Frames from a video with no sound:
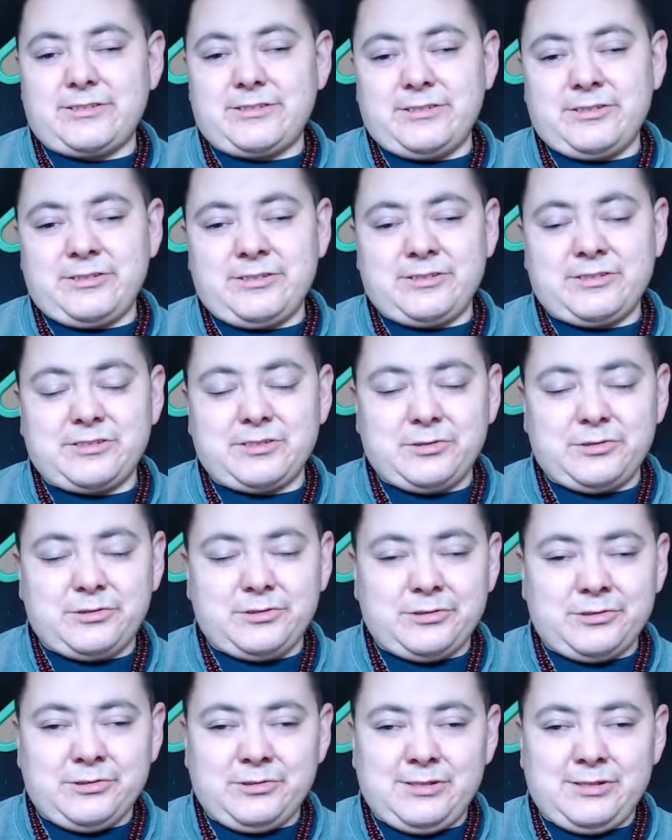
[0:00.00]
your
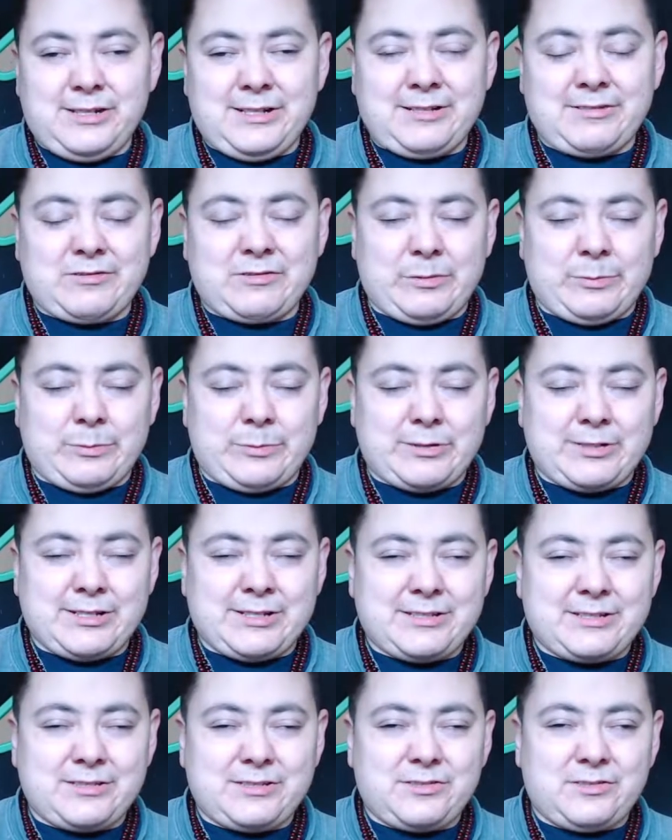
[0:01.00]
soul it
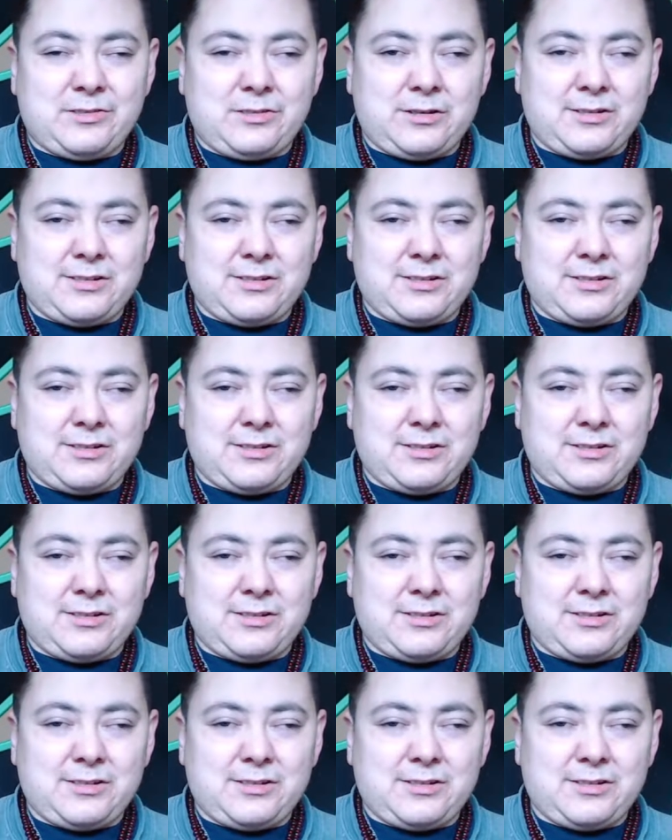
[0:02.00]
represents your